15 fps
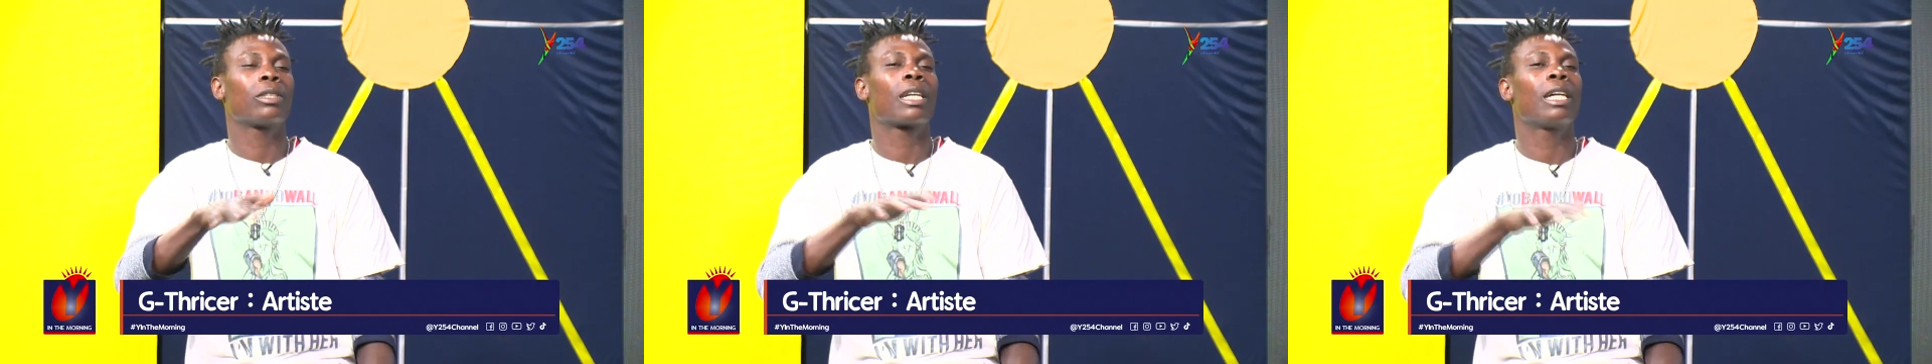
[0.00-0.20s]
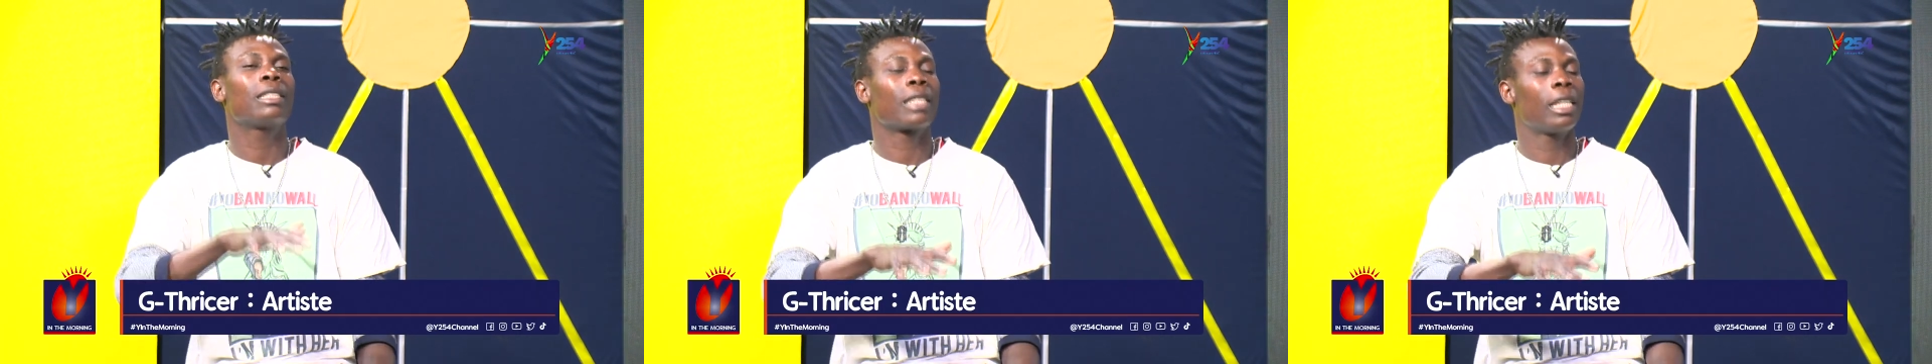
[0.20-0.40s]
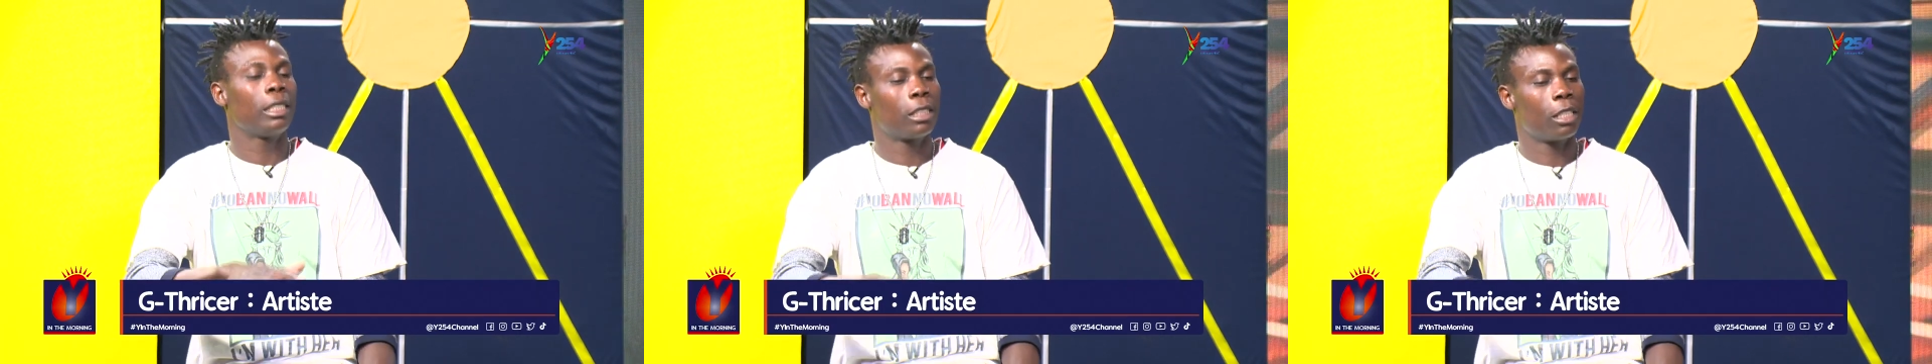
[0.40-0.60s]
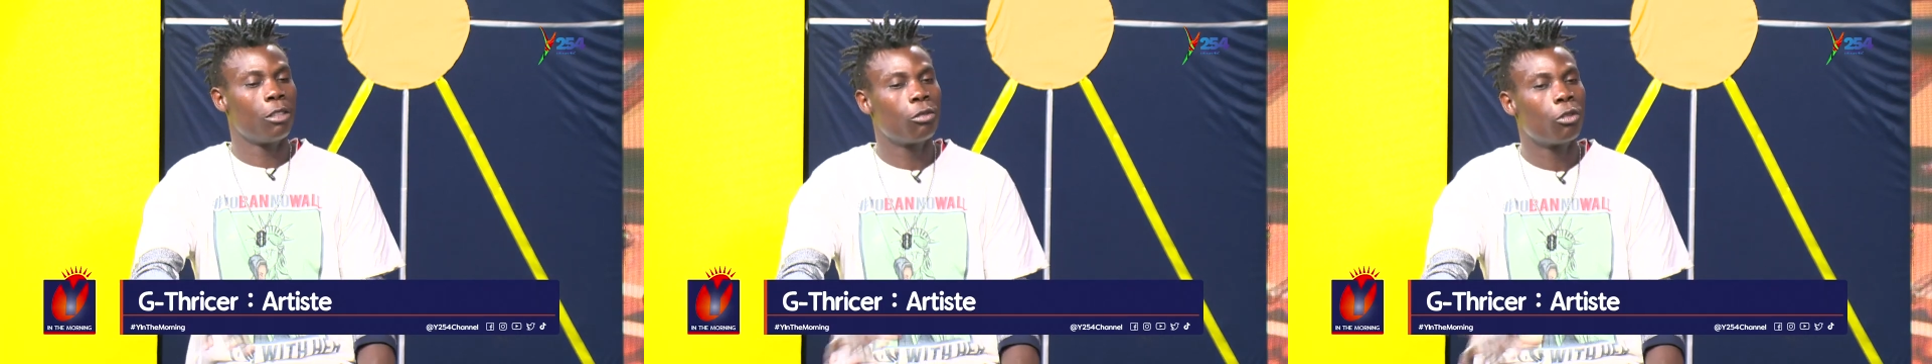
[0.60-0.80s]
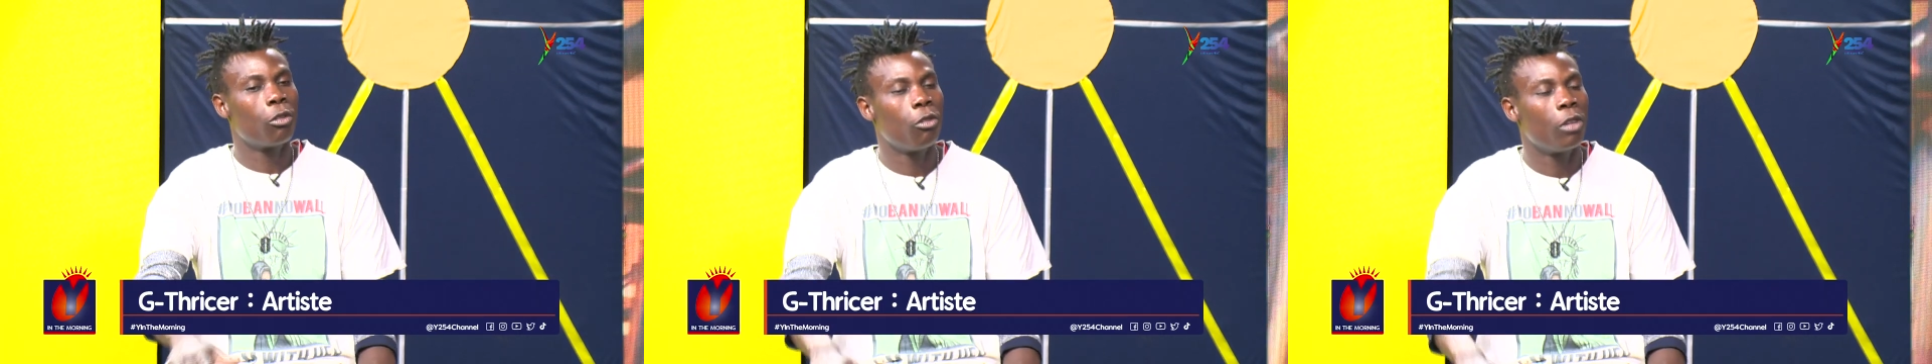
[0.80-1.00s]
we can't touch
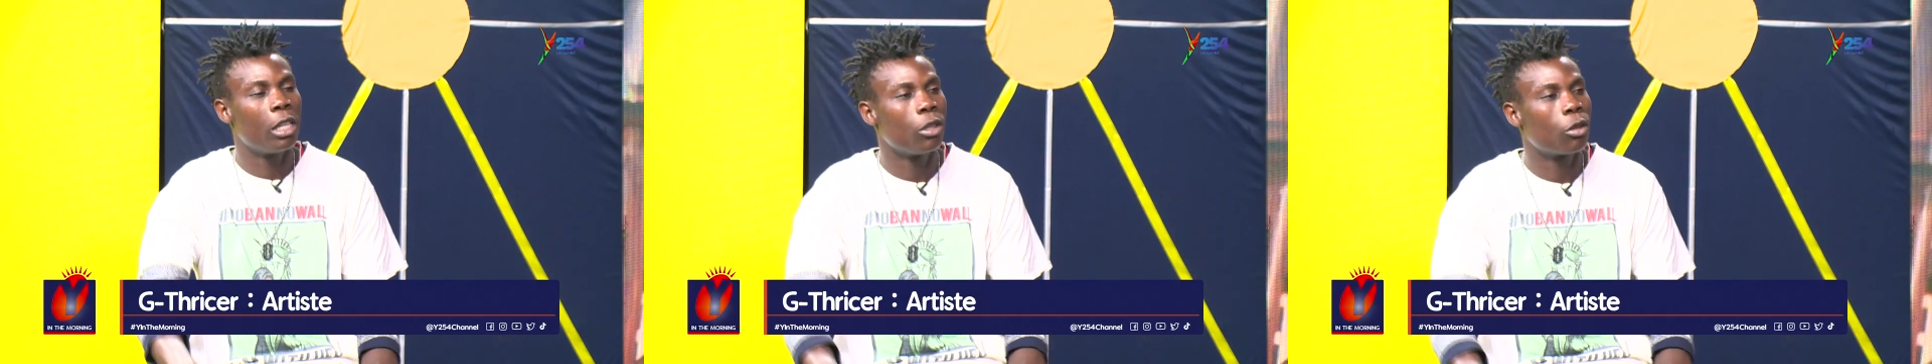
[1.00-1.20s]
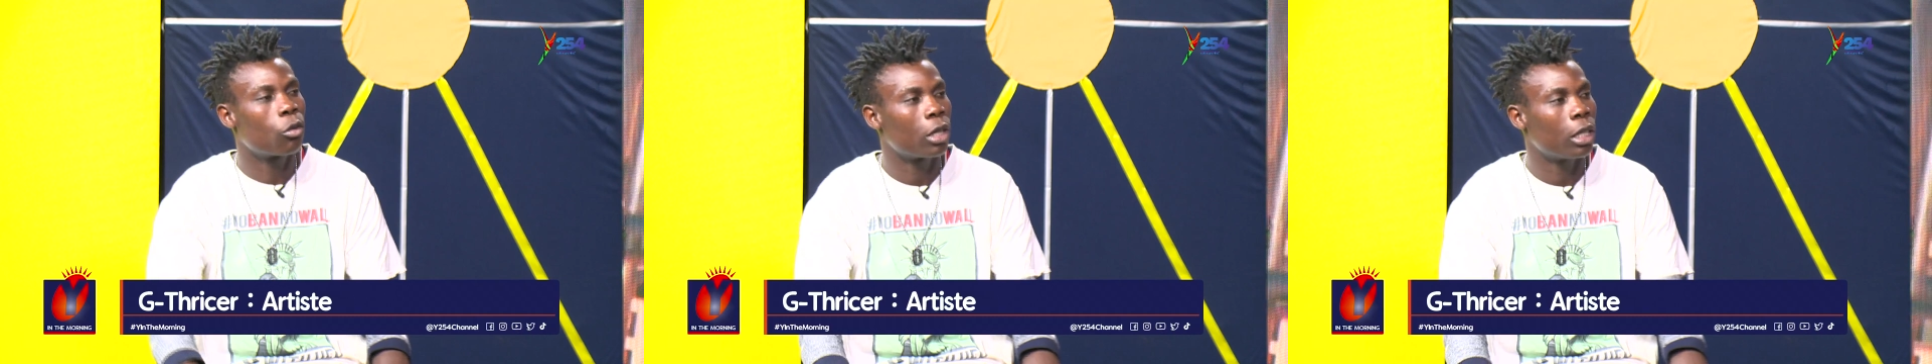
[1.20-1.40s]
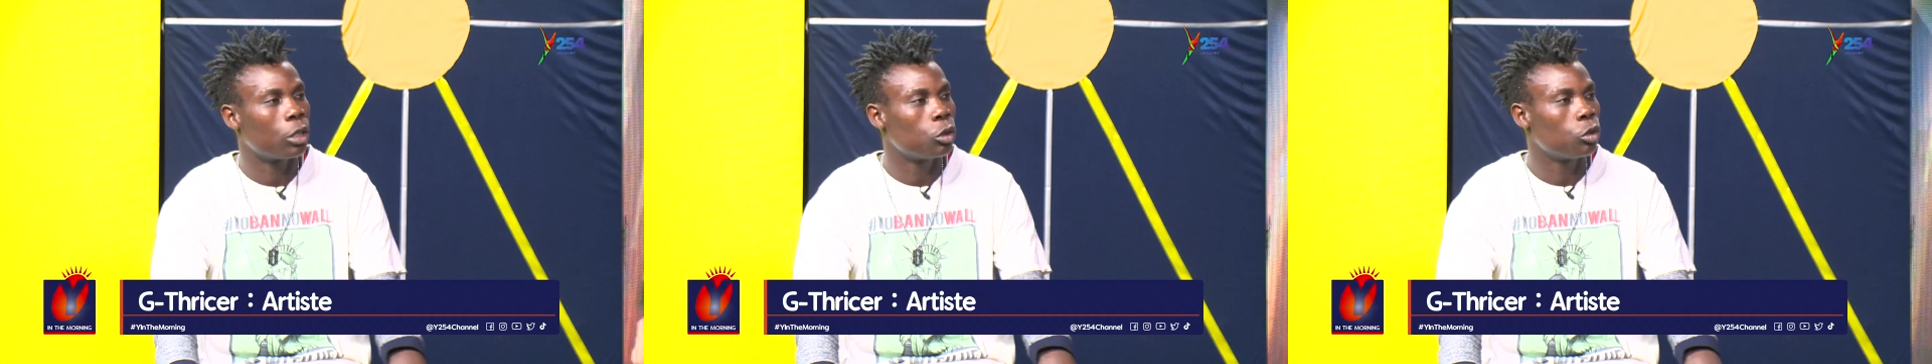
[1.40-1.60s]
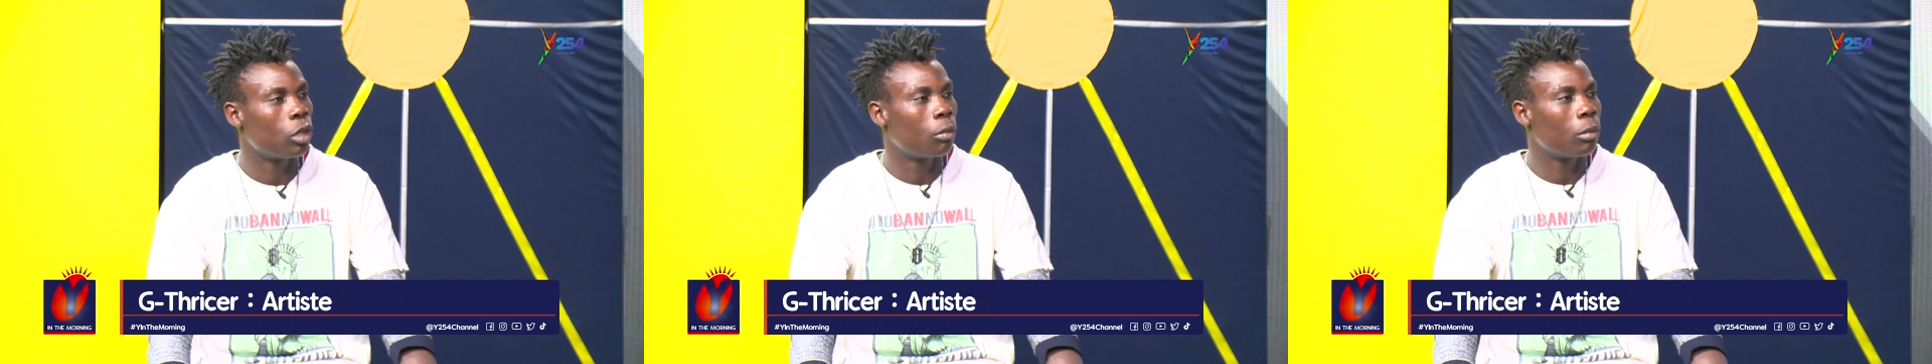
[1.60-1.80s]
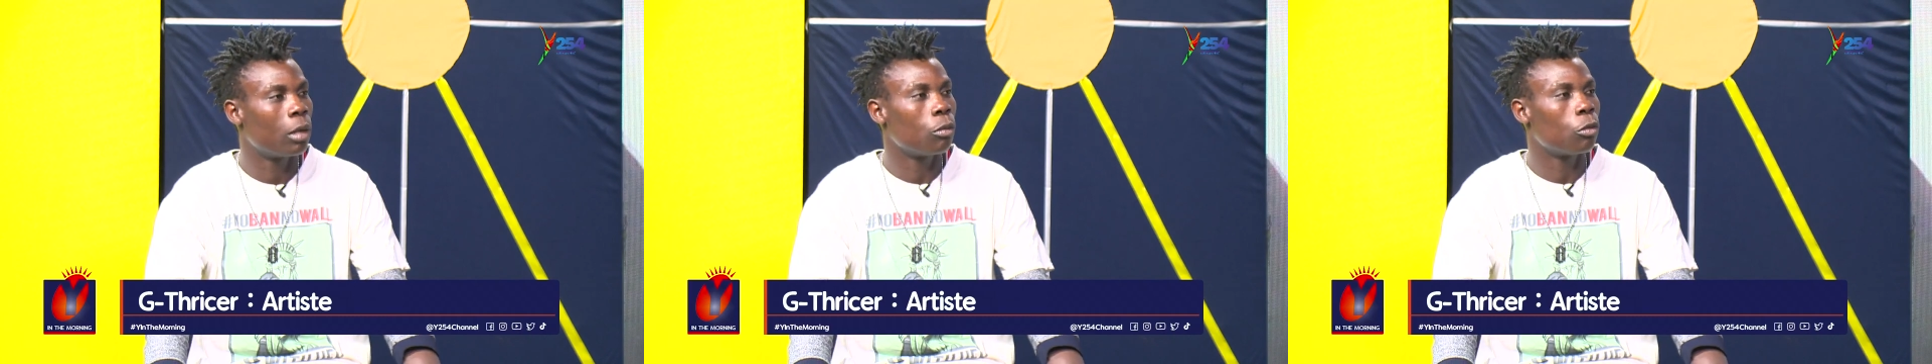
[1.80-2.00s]
any vein kwa
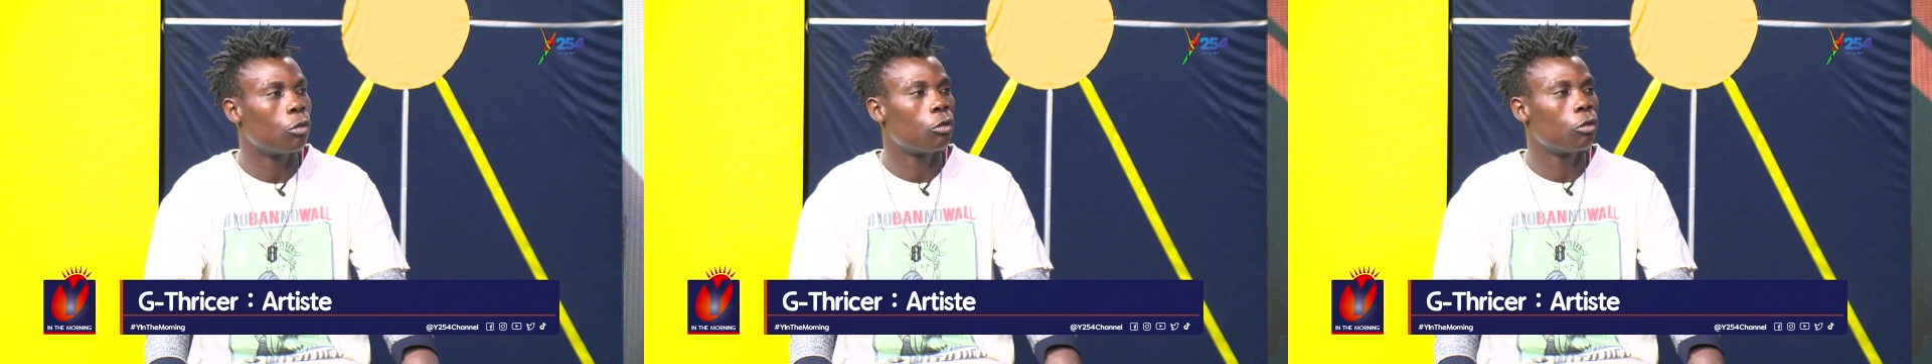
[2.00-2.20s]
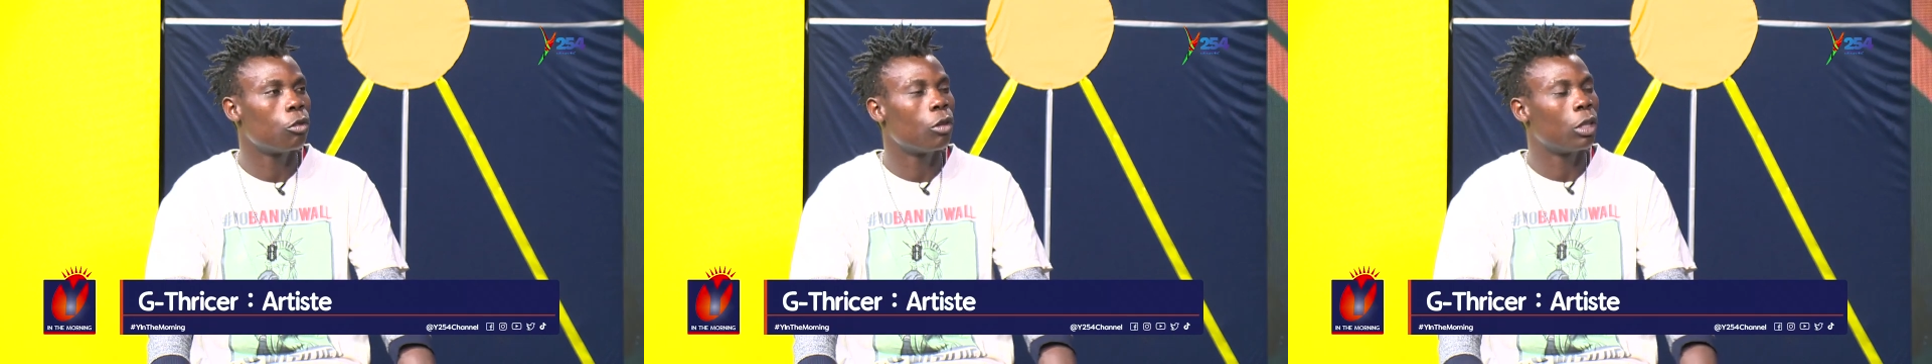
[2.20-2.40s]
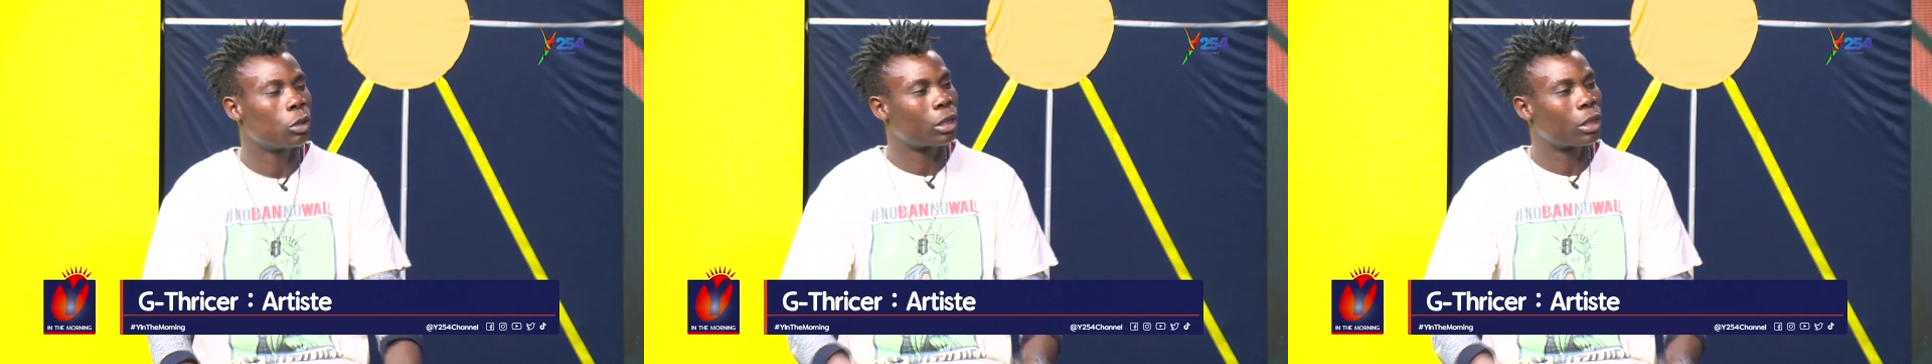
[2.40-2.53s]
najua mamvua,